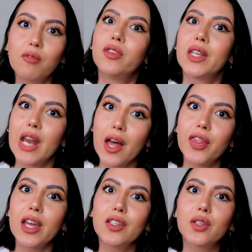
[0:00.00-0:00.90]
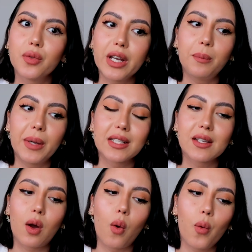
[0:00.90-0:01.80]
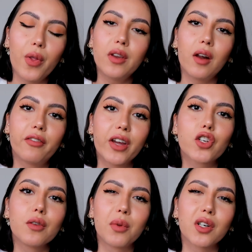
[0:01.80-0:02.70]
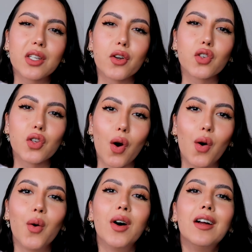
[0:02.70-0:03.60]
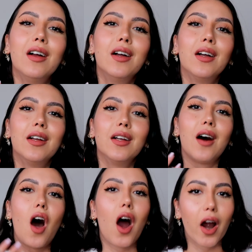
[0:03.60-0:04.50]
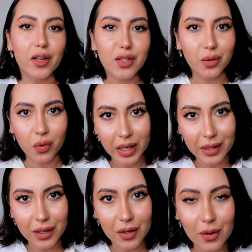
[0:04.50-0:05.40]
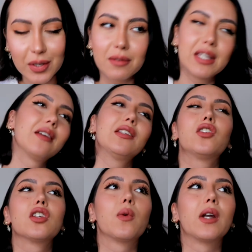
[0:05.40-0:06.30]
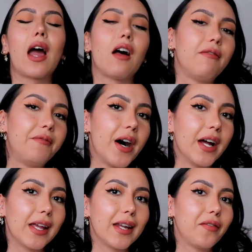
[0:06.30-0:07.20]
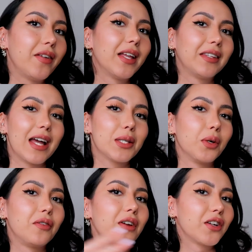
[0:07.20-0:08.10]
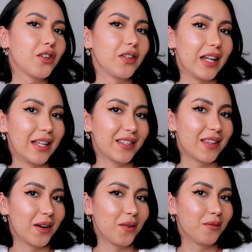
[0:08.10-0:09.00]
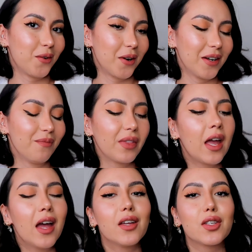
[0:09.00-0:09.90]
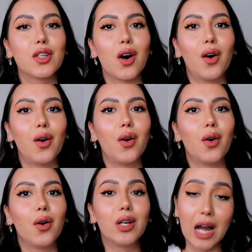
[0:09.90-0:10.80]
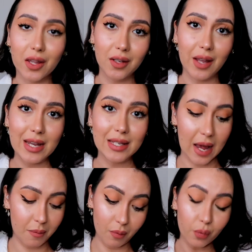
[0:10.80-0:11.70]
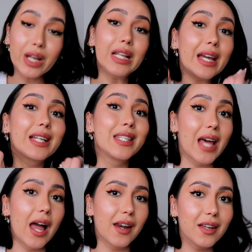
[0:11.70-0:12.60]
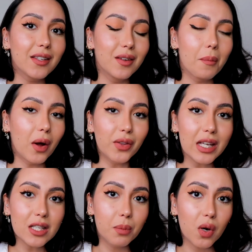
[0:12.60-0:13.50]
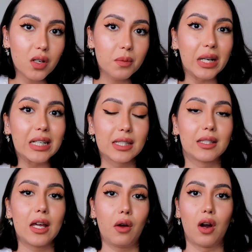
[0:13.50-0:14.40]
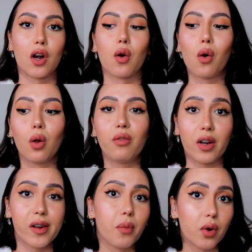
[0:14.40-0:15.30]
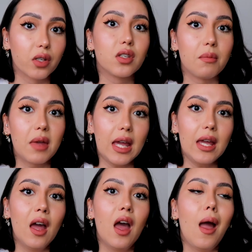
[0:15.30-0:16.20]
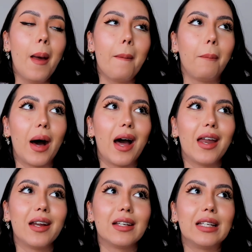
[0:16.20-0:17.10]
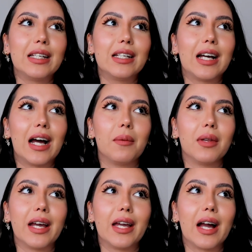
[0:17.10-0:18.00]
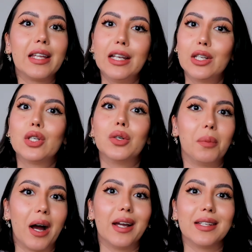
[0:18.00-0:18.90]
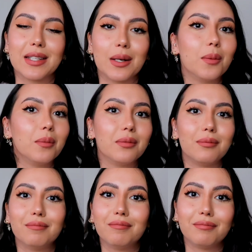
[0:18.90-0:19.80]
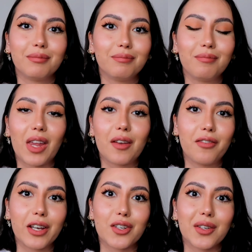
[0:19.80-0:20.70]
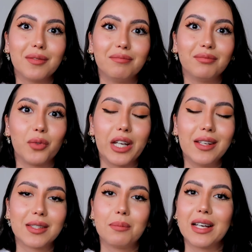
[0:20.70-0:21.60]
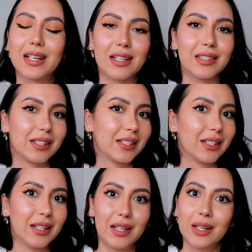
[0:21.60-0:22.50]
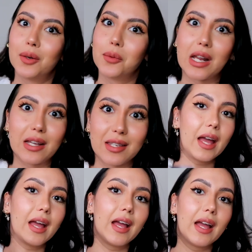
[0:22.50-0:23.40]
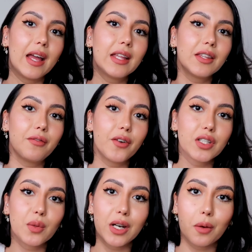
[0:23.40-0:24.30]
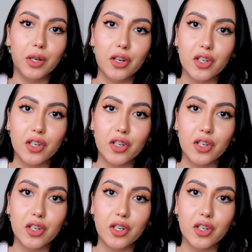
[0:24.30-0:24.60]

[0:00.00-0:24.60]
have nothing to read, because like all the non-fiction books are so hard to read, you know. Sometimes you just want to have fun, and I feel like that's what fiction is there for. So nonetheless, I'm really excited about these books because they are all very important to me, but I'm like, I need to buy some fiction reads, because what is this? And the first one I want to